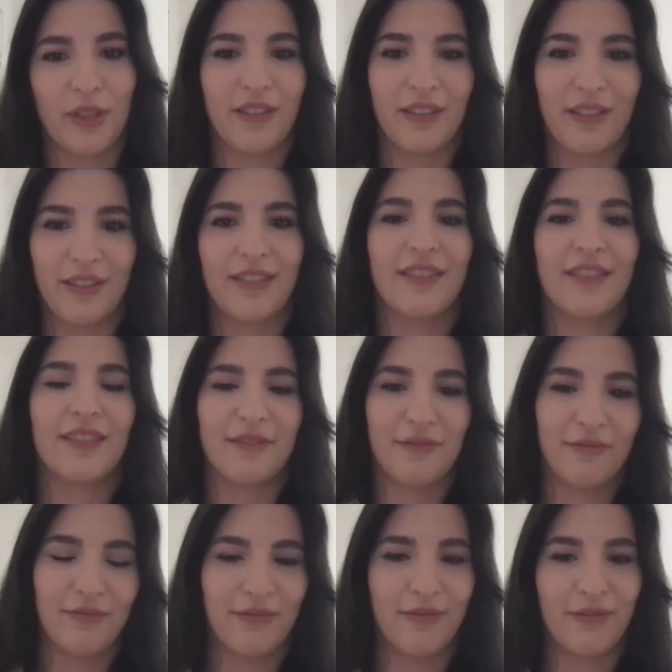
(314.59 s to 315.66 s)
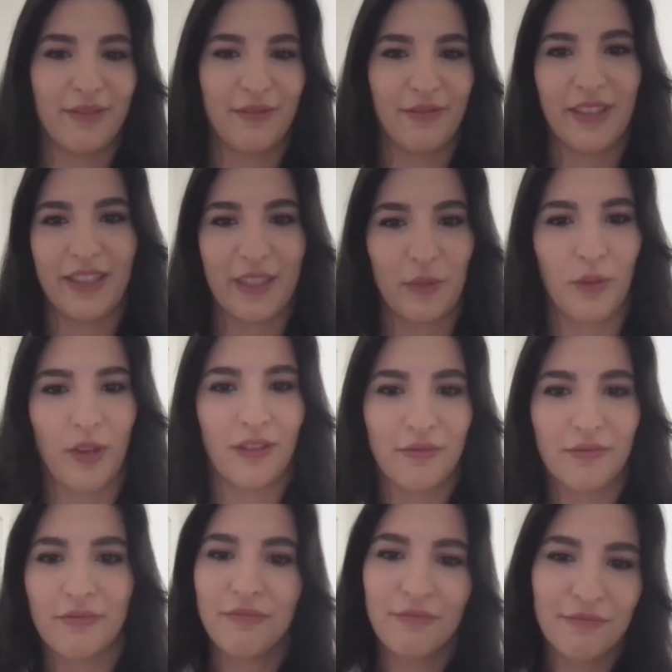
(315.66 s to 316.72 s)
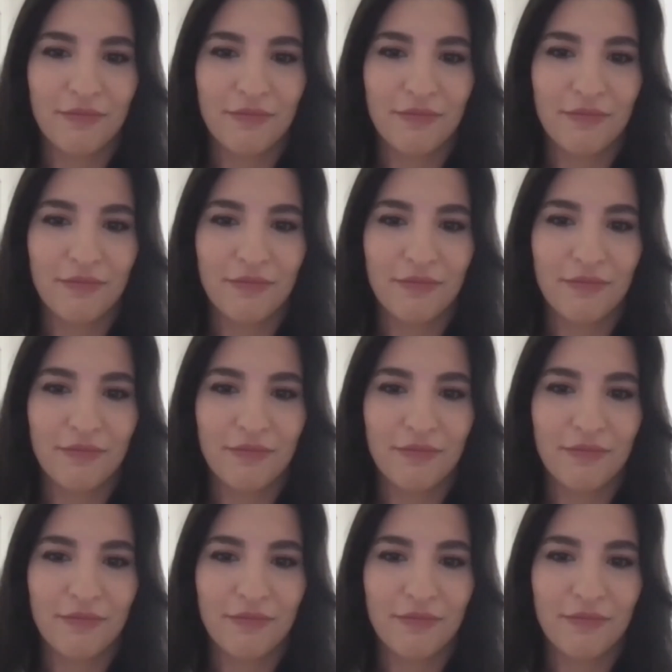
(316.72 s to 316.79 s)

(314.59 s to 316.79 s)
but it's very small.